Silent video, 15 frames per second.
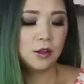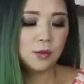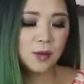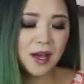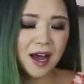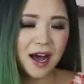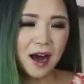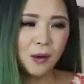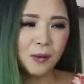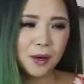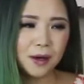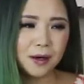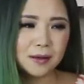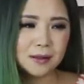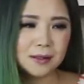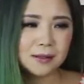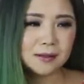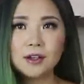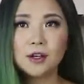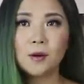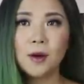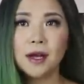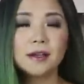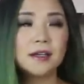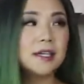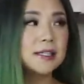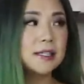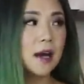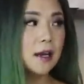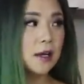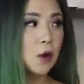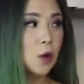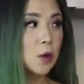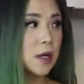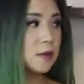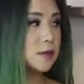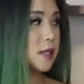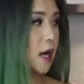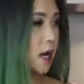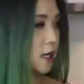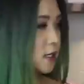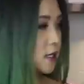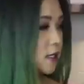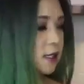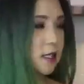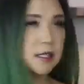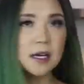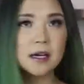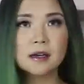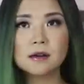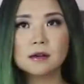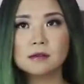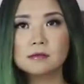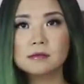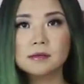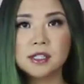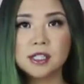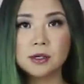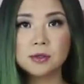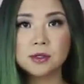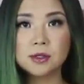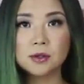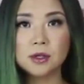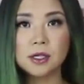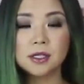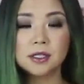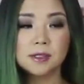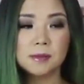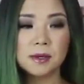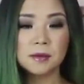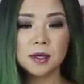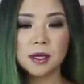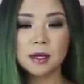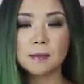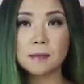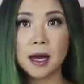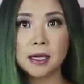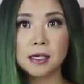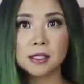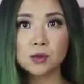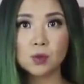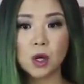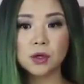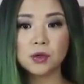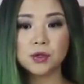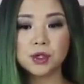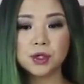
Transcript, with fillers: Three hours. You know what? It's kind of cold outside. It's like zero degrees, maybe like minus one or